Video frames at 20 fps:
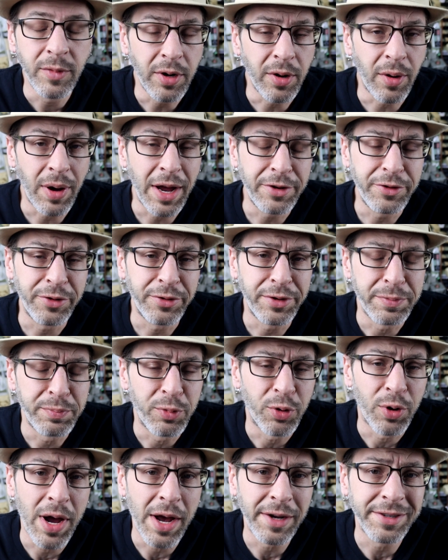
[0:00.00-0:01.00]
know, hydrogen
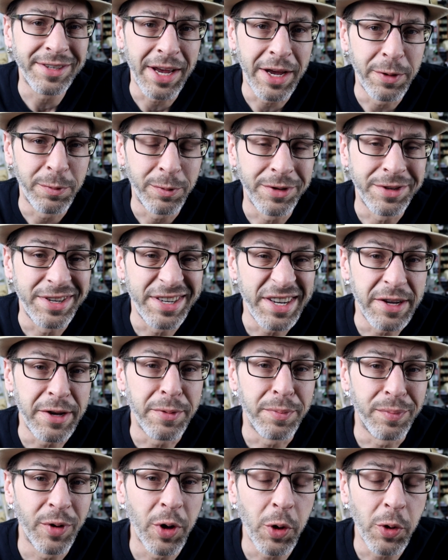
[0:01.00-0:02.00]
peroxide will
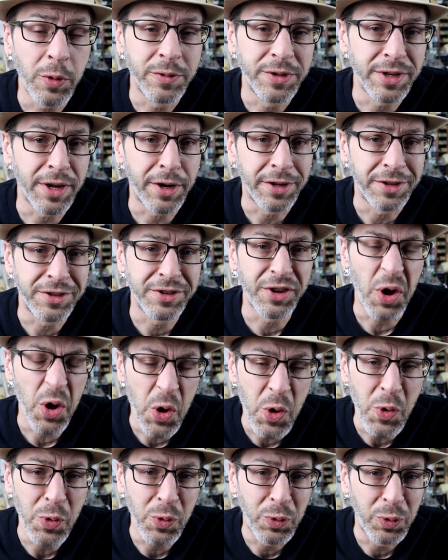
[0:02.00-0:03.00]
decompose on its
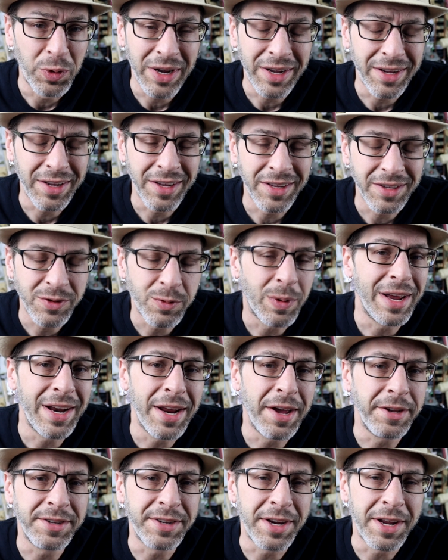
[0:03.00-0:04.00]
own. That's why it
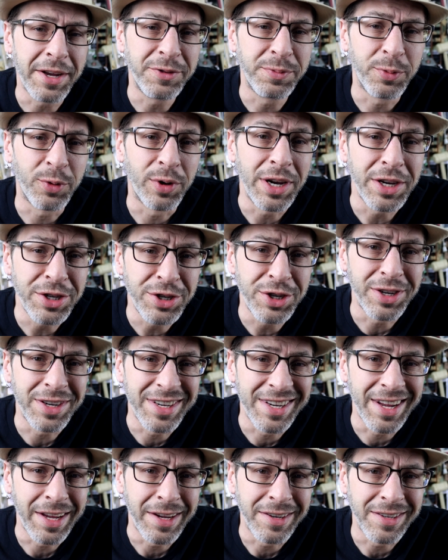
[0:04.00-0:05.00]
has an
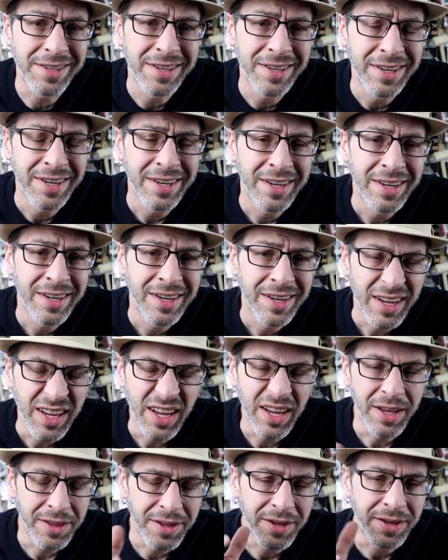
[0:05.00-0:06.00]
expiration date.
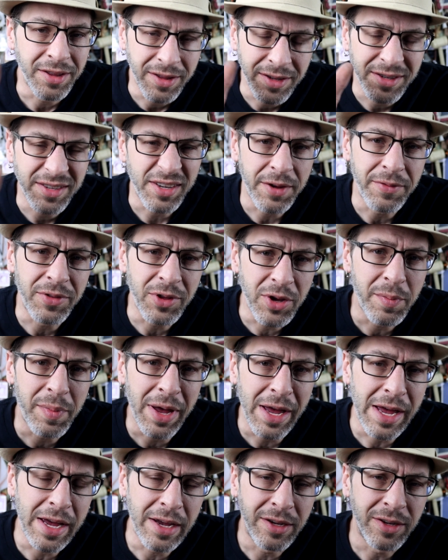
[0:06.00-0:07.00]
The stuff that you
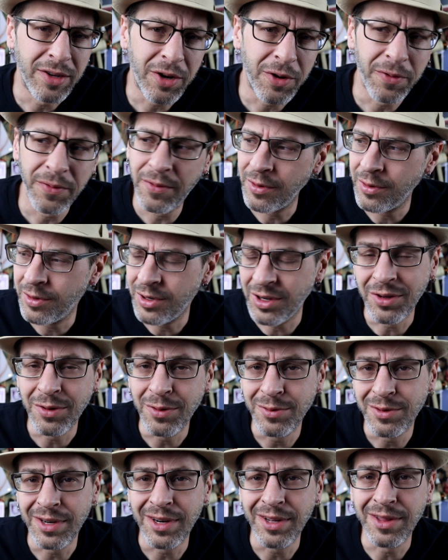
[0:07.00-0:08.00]
buy, you know, for
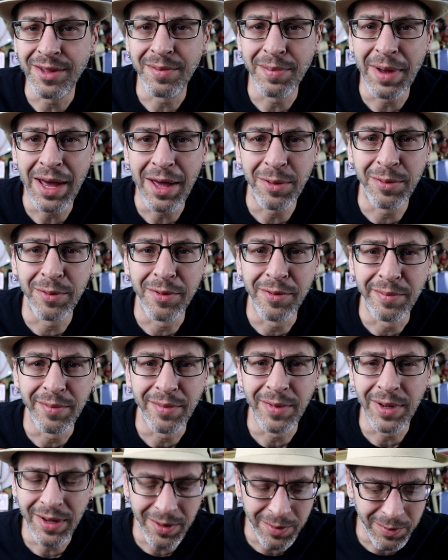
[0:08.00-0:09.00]
using in the
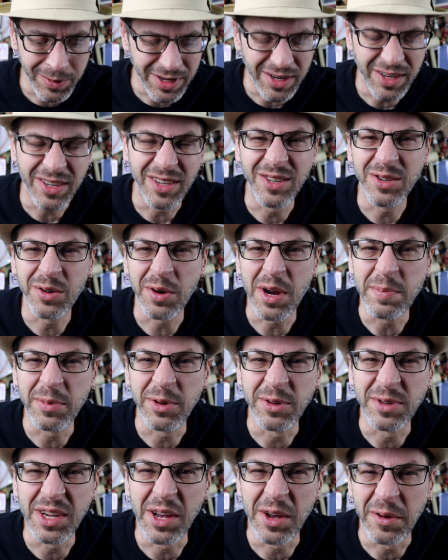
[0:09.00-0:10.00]
bathroom when you scrape
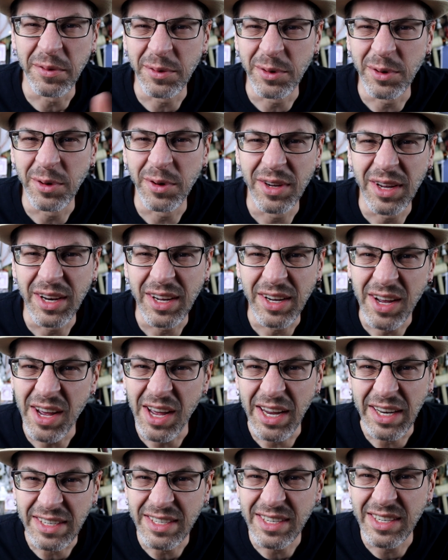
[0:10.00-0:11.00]
yourself or get a
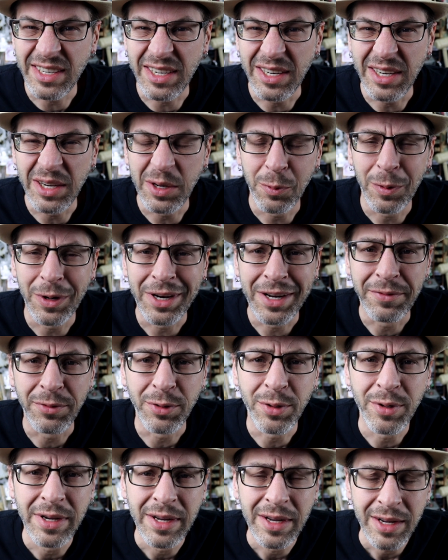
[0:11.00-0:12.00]
cut, whatever,